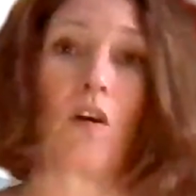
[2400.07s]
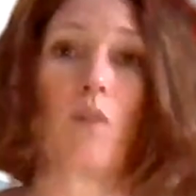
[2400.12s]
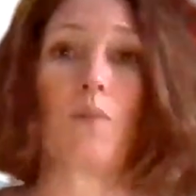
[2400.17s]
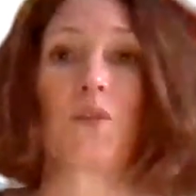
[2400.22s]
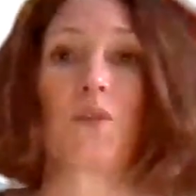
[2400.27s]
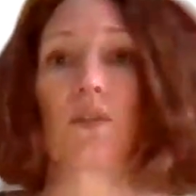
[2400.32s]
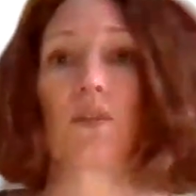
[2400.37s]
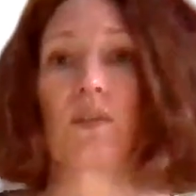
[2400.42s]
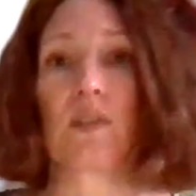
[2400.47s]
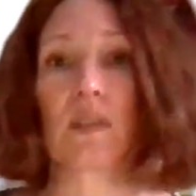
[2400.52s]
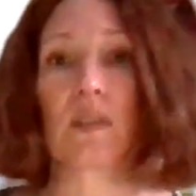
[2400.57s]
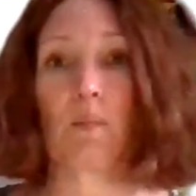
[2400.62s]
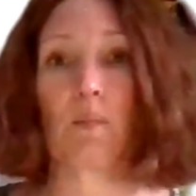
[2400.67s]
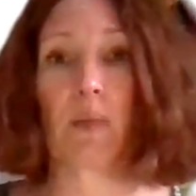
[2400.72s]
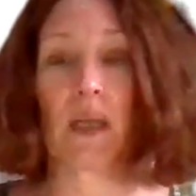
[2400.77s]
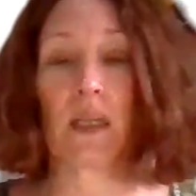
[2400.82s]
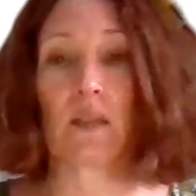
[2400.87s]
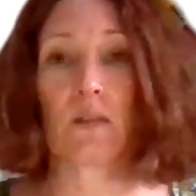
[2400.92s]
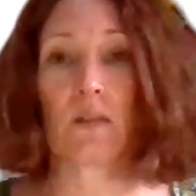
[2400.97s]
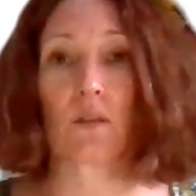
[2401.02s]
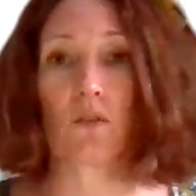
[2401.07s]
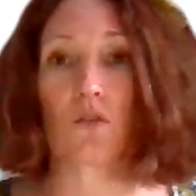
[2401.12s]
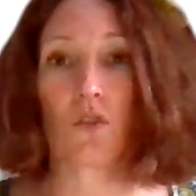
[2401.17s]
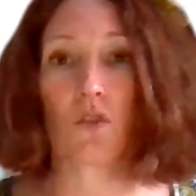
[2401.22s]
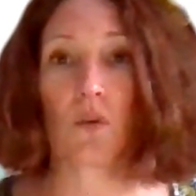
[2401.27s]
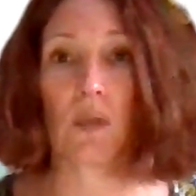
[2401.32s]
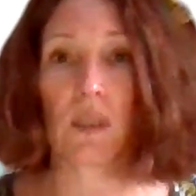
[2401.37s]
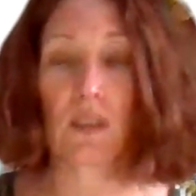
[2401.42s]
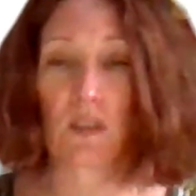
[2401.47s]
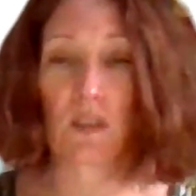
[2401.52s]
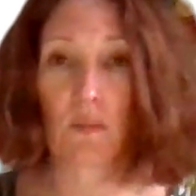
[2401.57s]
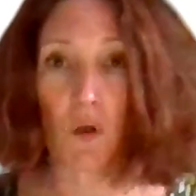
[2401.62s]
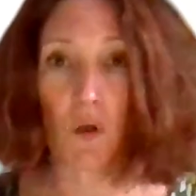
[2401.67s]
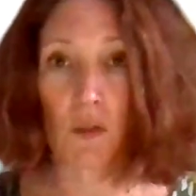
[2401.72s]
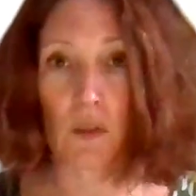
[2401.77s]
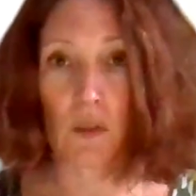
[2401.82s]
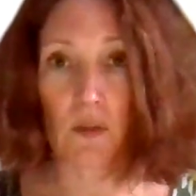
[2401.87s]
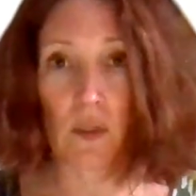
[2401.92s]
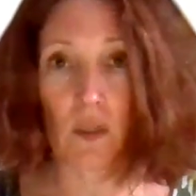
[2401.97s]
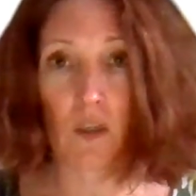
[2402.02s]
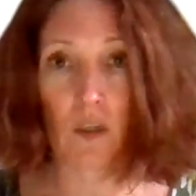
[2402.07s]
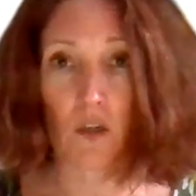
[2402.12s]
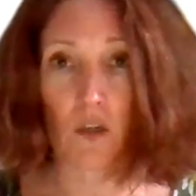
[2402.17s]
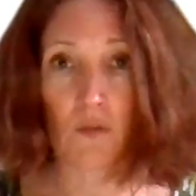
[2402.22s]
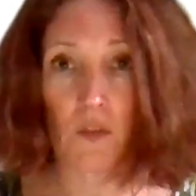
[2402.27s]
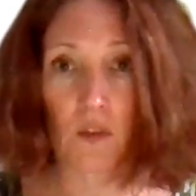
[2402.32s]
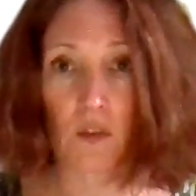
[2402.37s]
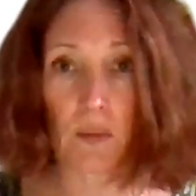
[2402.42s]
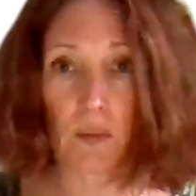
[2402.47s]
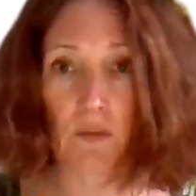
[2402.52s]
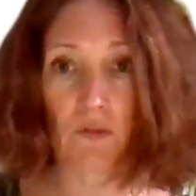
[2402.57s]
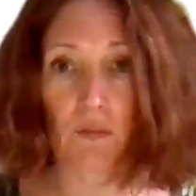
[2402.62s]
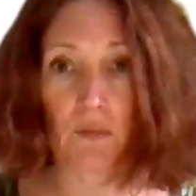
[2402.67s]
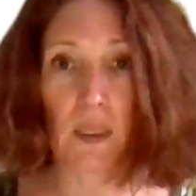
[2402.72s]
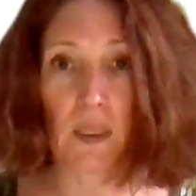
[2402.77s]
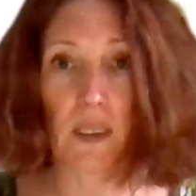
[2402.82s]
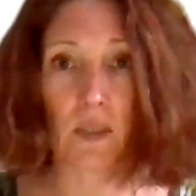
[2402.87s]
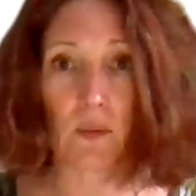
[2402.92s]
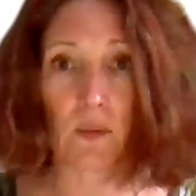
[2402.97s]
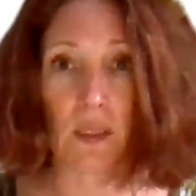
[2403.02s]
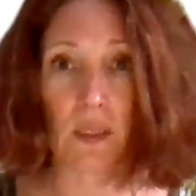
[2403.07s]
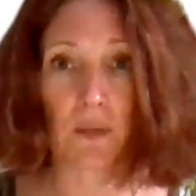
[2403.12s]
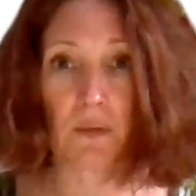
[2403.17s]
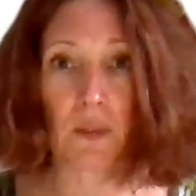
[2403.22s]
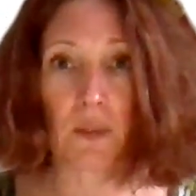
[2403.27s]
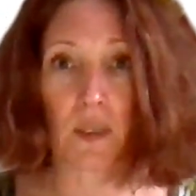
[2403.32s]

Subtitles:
competencies are based on Joiner's model that a lot of you will be familiar with.